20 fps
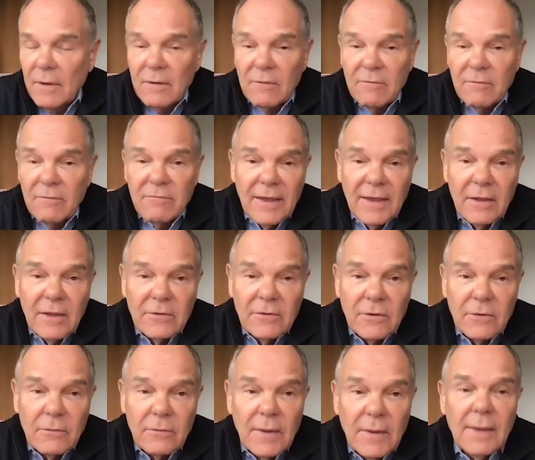
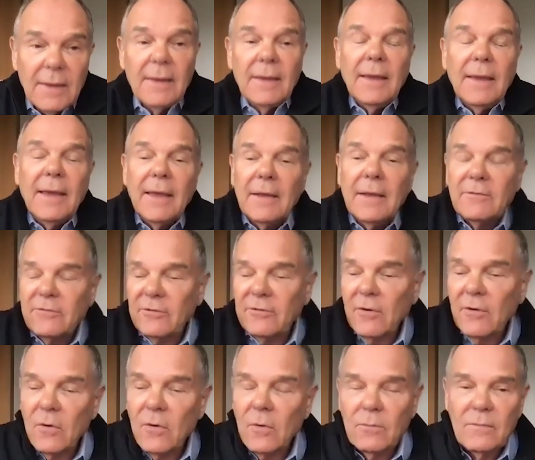value. And
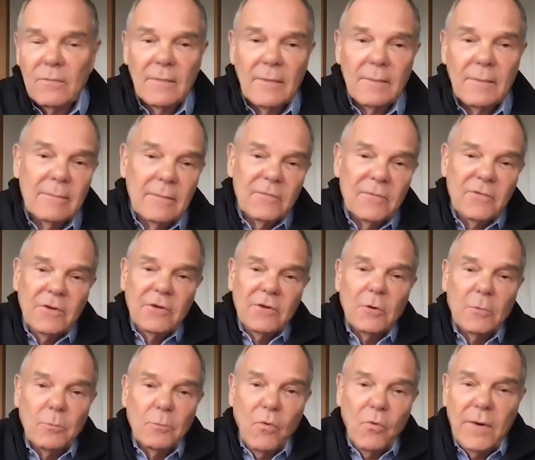so to
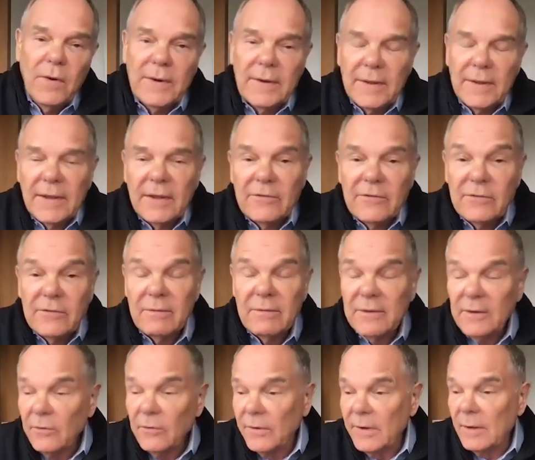your point, I guess
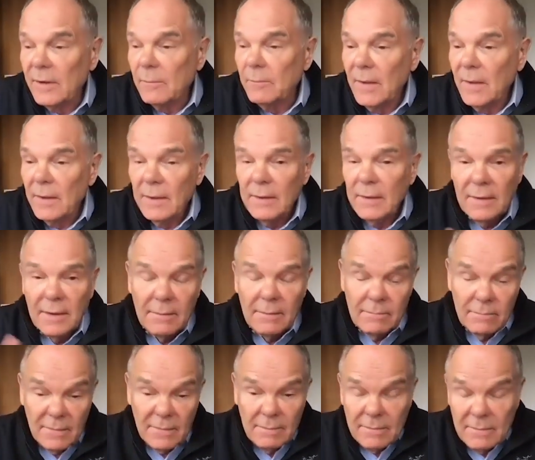Ethereum
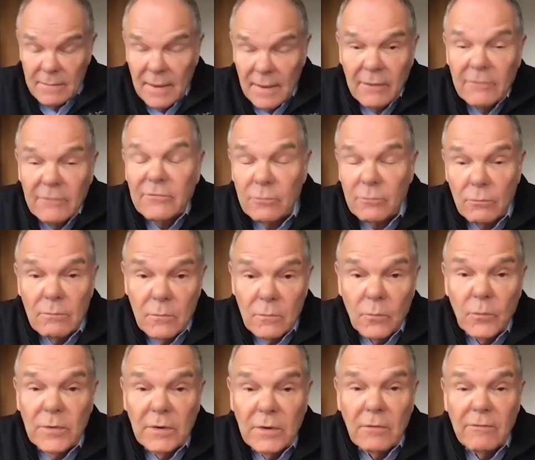has
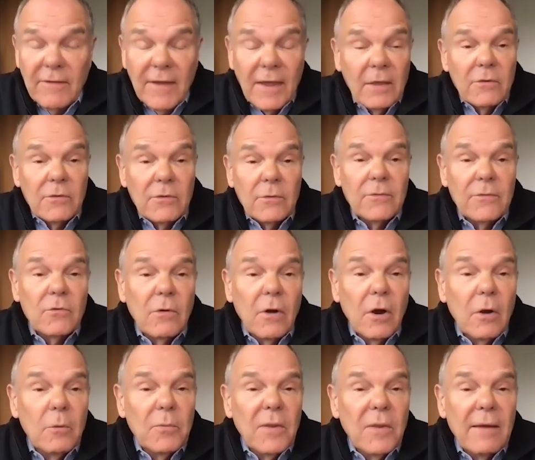real value, and there
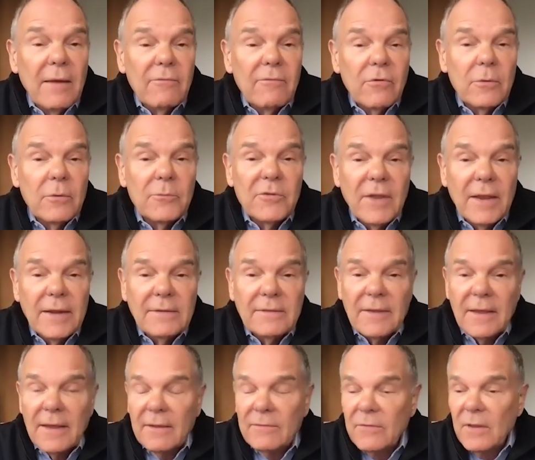are platforms like
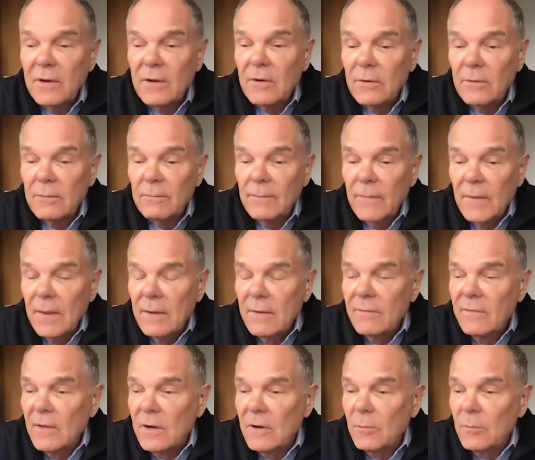that that
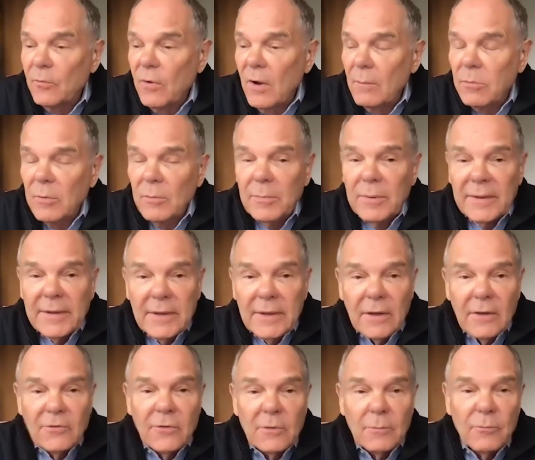are probably
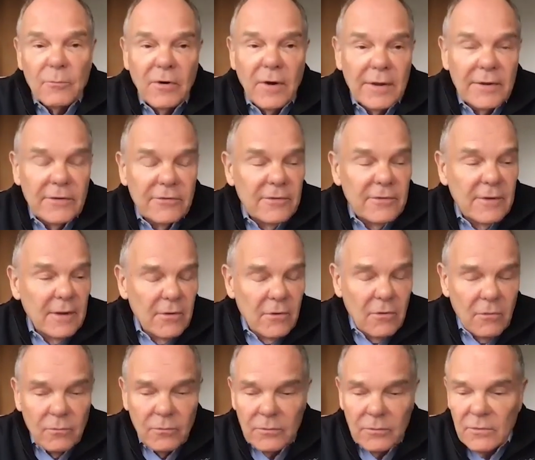underpriced. I
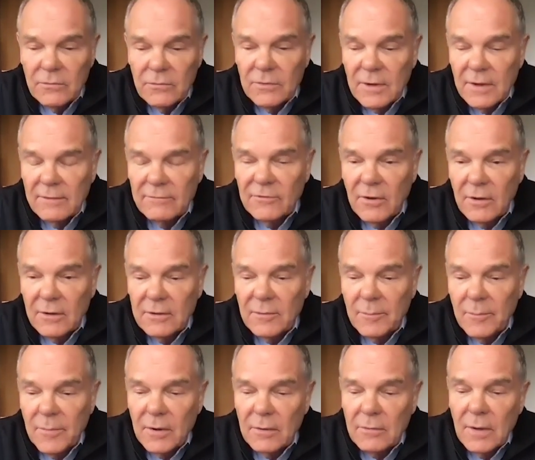know you and I have talked
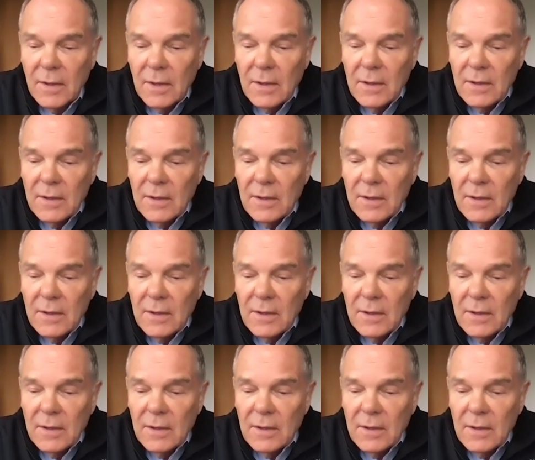about